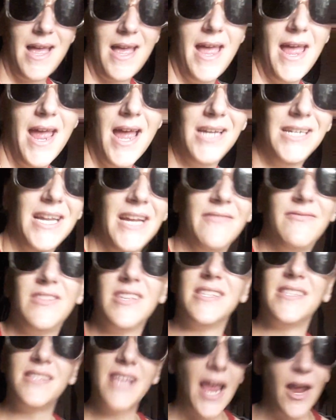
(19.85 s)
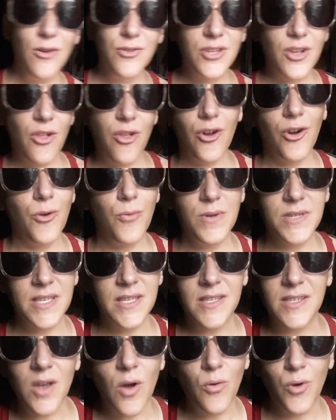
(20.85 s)
and if the sales clerk
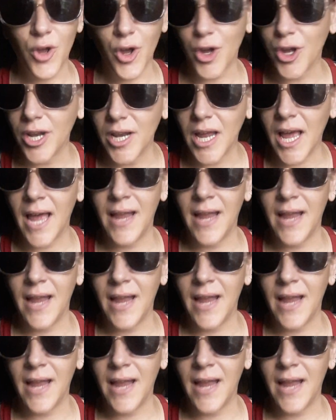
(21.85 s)
wasn't so good